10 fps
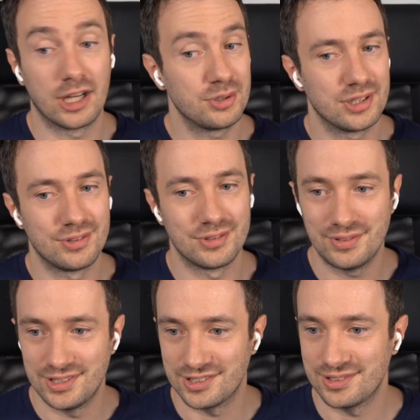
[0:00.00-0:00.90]
Actually, I don't know
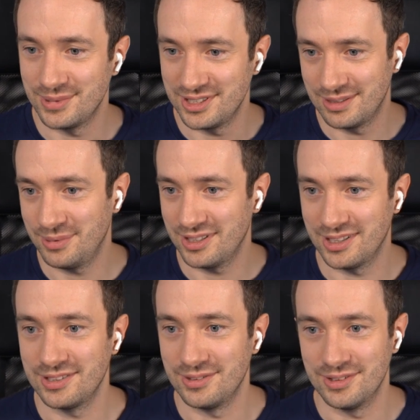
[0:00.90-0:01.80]
if he doesn't pay that part.
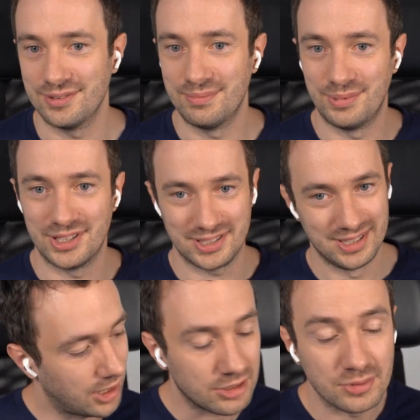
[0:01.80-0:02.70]
I don't know, but
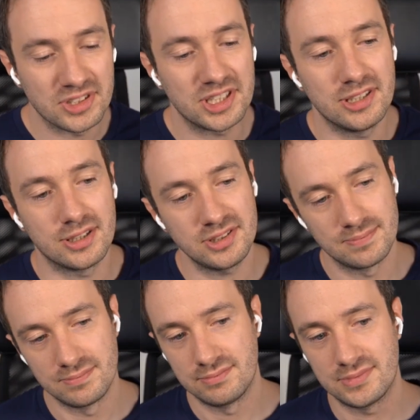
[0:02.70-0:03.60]
I don't think he does.
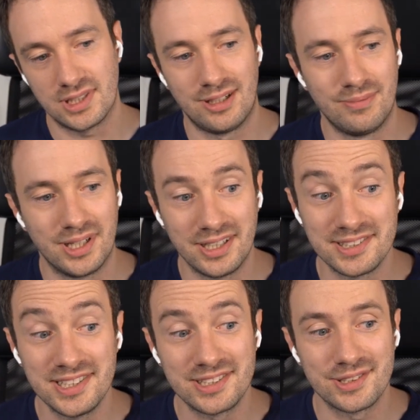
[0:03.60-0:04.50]
And I
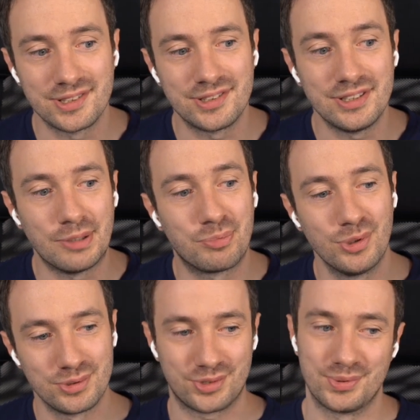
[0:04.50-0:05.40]
think the
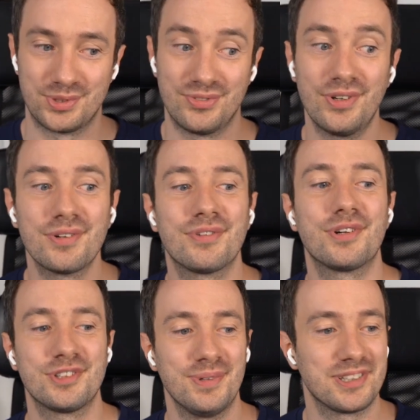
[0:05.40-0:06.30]
approach was very,
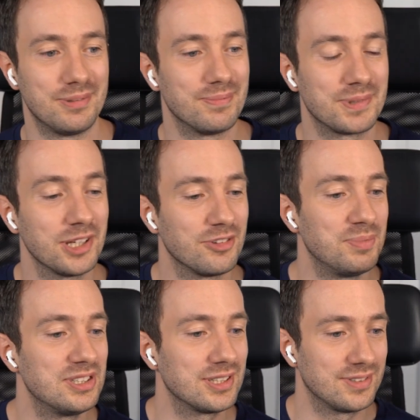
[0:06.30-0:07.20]
very smart. I'm kind of
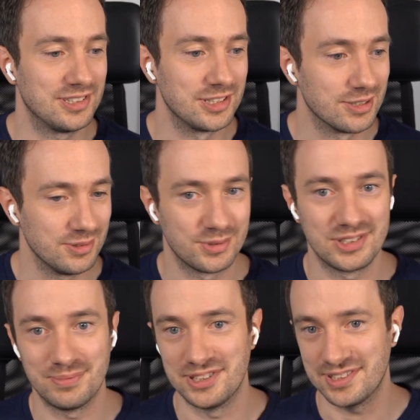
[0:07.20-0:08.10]
pissed off I didn't come up with
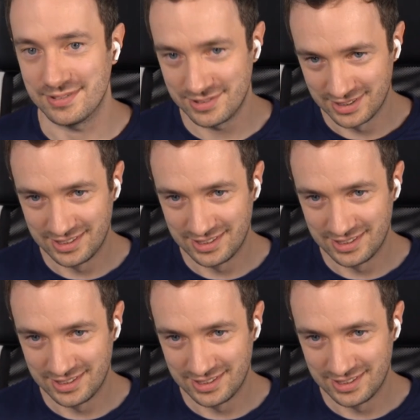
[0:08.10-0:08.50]
it myself.